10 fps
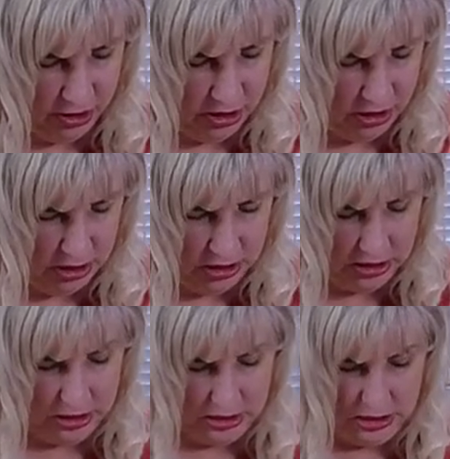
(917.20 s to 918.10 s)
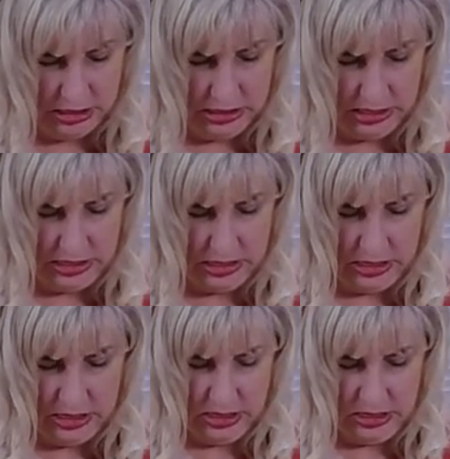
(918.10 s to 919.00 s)
Janice, I love that sign. It
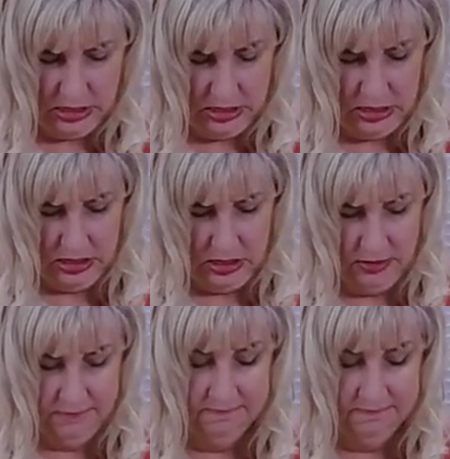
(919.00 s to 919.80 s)
is different. It's really pretty.